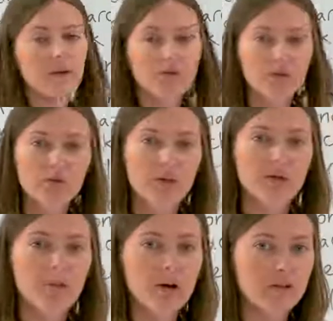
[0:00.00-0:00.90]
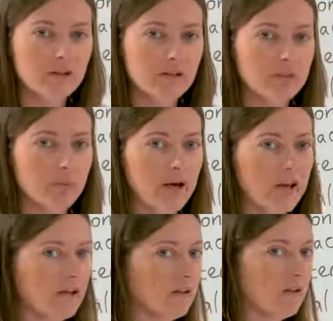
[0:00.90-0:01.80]
if you think about it this
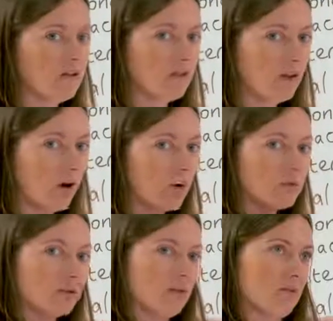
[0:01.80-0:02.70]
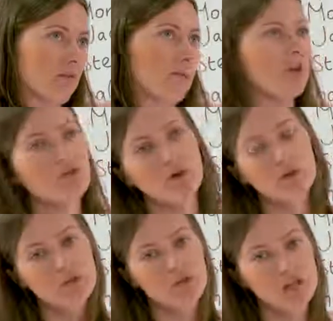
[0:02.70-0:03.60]
way, the much
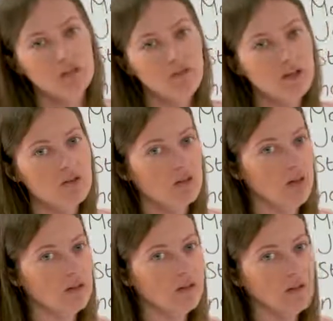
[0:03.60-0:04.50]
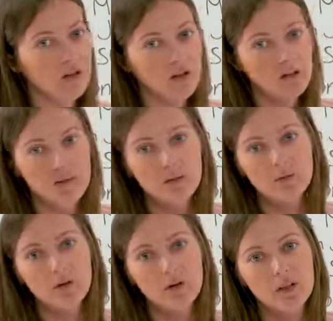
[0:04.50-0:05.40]
older generation, they
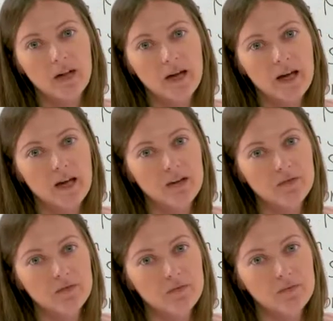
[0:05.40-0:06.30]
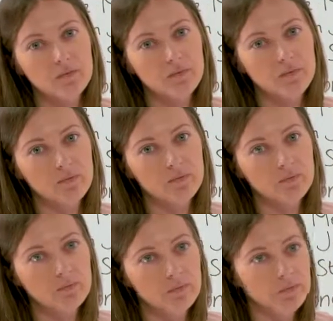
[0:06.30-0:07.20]
were alive
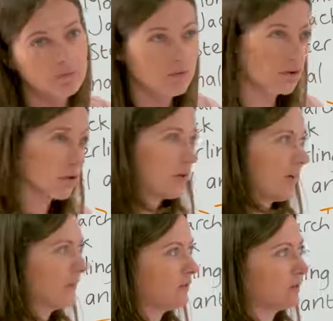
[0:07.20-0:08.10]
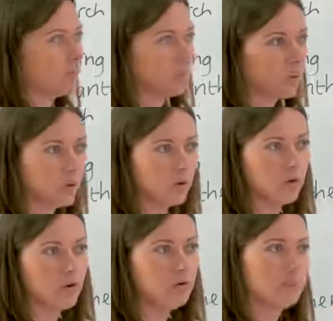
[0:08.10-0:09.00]
during the
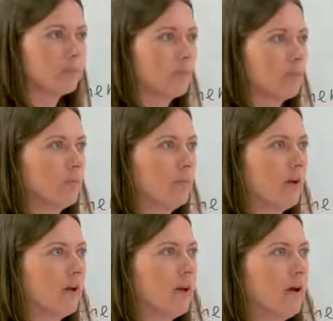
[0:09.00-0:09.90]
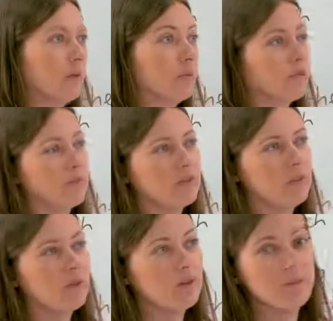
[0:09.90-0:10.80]
war.
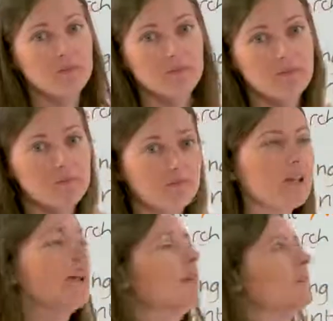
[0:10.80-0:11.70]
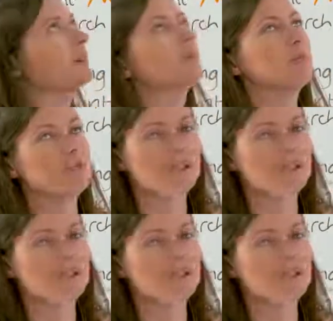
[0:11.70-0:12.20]
Some of them are